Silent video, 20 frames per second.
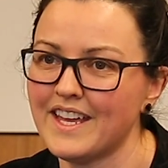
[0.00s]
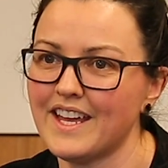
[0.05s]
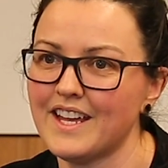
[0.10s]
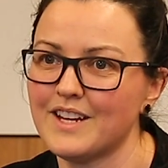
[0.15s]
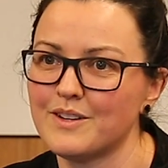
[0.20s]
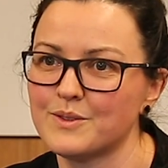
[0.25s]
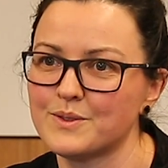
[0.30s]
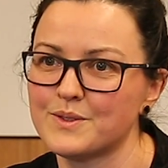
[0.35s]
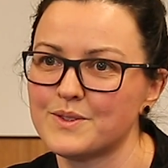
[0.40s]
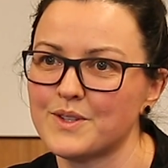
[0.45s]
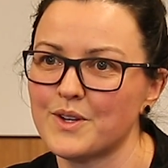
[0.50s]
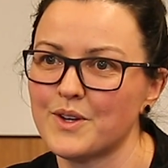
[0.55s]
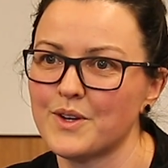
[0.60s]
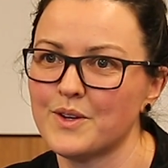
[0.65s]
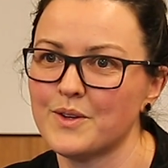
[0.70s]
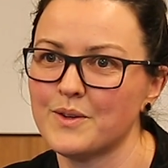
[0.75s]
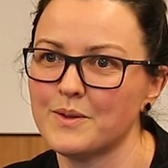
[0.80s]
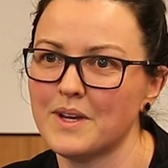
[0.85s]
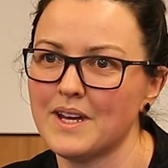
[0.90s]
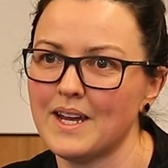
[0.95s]
and
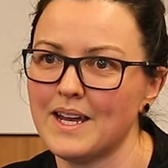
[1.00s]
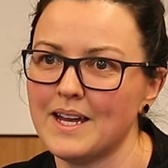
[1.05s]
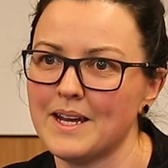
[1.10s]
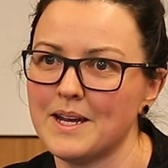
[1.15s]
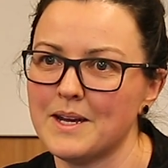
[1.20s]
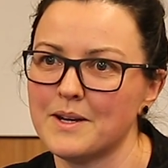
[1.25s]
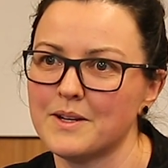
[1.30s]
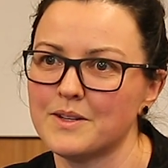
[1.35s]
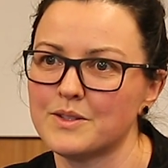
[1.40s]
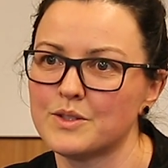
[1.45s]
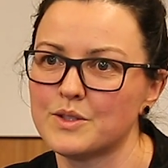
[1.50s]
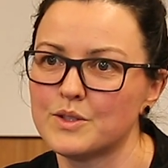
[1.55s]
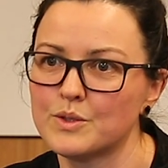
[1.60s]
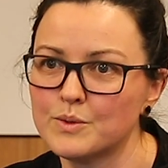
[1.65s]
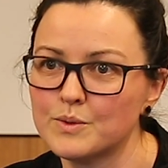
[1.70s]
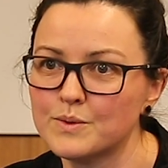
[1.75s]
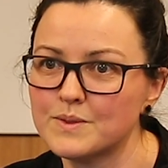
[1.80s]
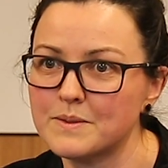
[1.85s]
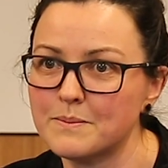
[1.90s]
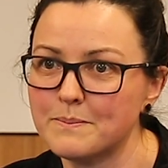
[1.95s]
also
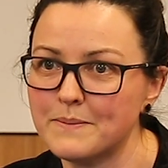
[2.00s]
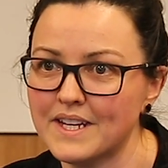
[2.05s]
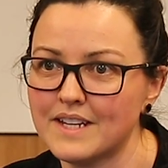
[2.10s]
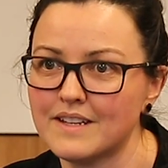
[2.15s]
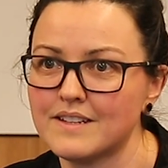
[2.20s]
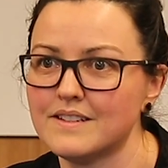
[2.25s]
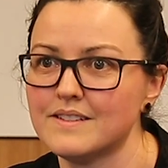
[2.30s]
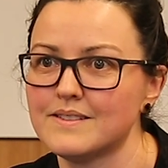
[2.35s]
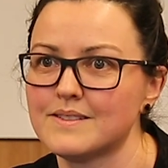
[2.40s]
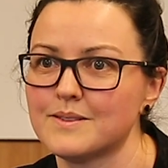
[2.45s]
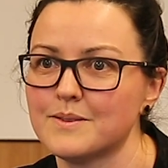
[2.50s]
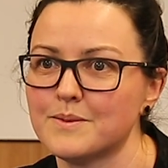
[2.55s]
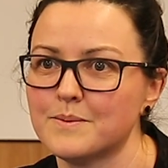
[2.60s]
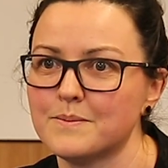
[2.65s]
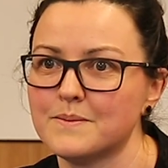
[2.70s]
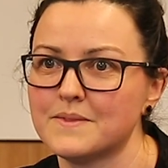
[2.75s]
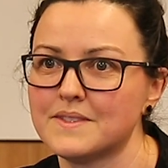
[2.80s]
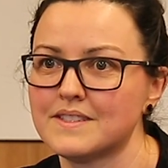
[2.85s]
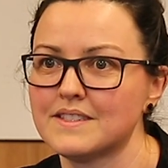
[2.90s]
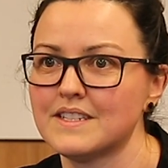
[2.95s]
tools and
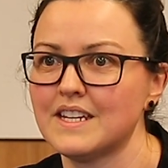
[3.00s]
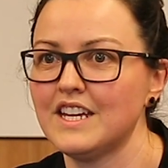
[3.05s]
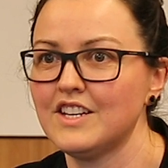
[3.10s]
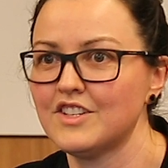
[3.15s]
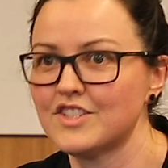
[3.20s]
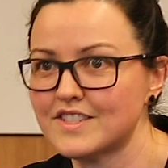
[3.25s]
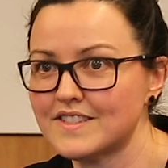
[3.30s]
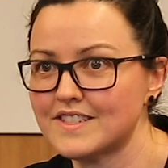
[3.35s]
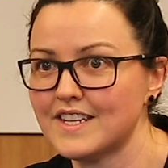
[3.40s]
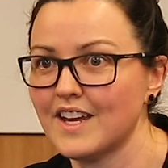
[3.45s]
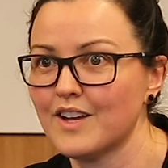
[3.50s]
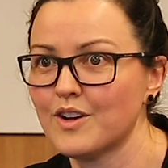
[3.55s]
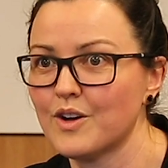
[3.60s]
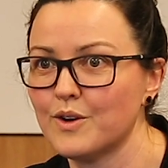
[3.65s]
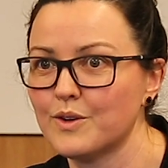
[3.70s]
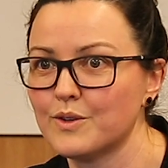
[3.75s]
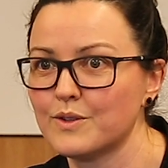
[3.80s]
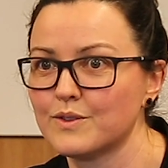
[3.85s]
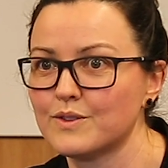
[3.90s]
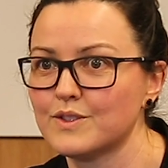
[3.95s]
mechanisms each
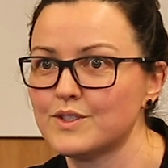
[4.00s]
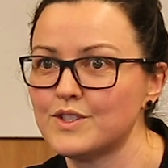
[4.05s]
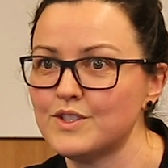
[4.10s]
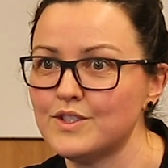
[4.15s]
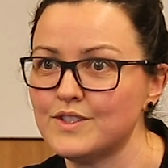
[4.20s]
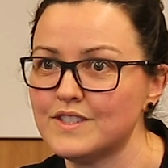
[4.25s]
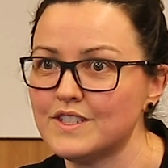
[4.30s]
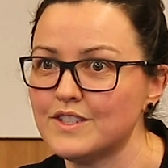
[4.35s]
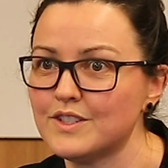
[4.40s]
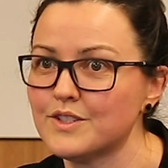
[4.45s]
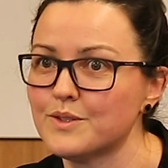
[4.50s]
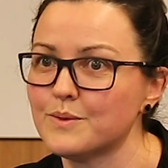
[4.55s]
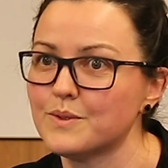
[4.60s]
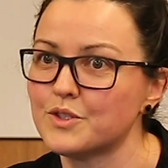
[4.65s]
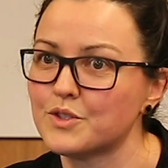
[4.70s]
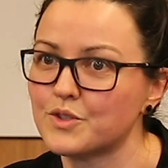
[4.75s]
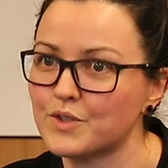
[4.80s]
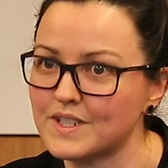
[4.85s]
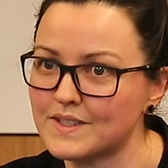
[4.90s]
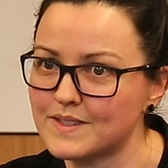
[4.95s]
stakeholder is using to
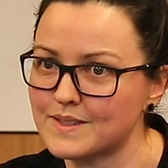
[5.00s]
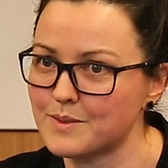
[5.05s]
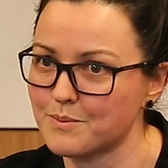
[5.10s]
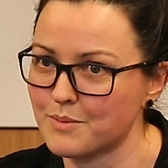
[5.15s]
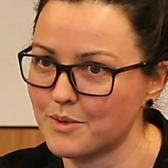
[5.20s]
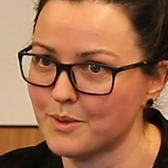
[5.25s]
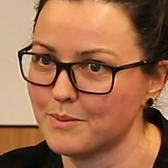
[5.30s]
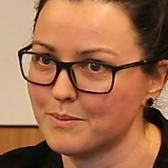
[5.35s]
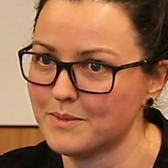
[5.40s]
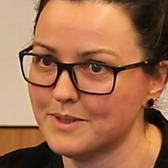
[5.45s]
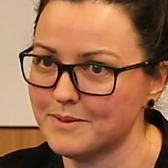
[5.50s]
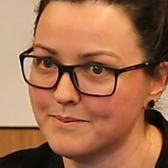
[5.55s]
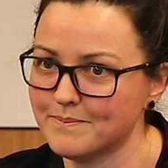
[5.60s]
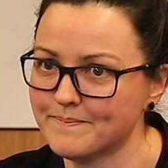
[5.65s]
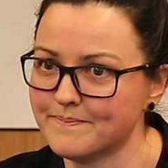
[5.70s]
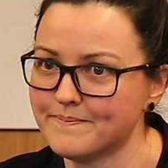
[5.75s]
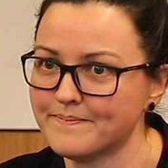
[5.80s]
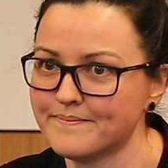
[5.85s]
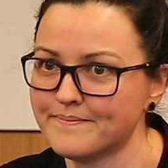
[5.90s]
address the problem.